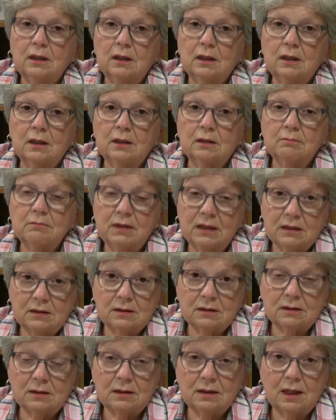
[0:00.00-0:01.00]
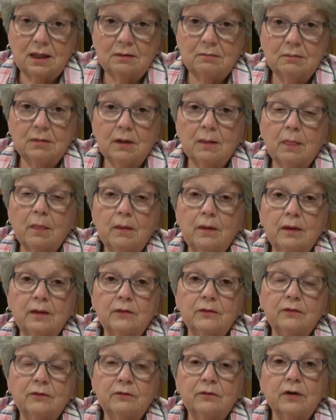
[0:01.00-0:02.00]
a statement
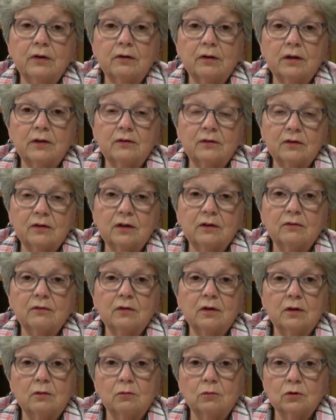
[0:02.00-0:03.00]
that's very significant,